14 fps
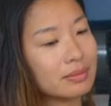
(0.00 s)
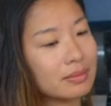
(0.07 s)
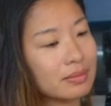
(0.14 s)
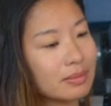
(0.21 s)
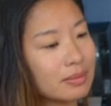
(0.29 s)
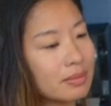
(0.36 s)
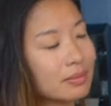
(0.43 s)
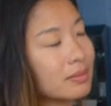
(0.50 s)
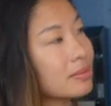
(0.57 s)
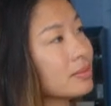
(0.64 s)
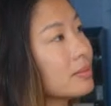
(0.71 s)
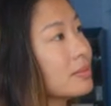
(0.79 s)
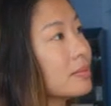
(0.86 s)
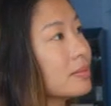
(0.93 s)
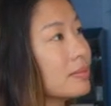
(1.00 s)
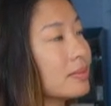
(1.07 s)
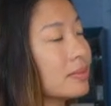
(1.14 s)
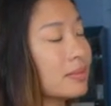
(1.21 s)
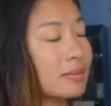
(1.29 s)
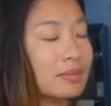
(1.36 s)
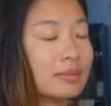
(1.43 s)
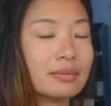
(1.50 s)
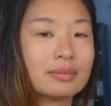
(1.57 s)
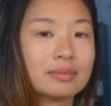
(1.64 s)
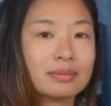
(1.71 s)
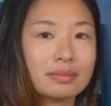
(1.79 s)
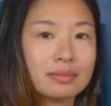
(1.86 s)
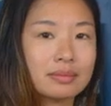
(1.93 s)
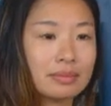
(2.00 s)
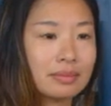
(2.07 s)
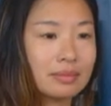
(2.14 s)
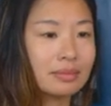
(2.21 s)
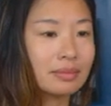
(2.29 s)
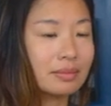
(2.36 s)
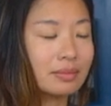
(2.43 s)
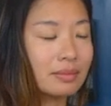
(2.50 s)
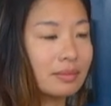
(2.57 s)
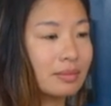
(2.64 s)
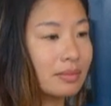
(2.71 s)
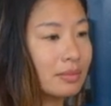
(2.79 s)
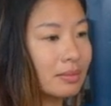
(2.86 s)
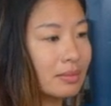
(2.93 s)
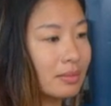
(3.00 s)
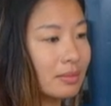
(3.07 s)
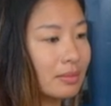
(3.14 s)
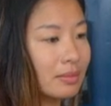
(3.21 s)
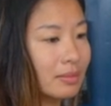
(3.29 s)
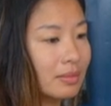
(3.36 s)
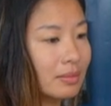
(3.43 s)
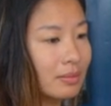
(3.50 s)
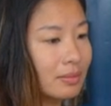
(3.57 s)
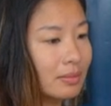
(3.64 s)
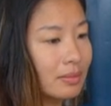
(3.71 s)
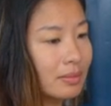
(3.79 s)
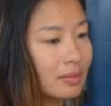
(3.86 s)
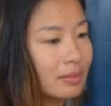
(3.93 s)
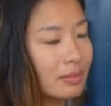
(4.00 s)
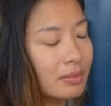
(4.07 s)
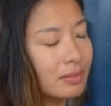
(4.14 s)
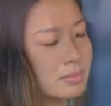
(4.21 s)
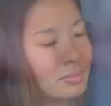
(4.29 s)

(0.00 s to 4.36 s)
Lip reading: [no speech]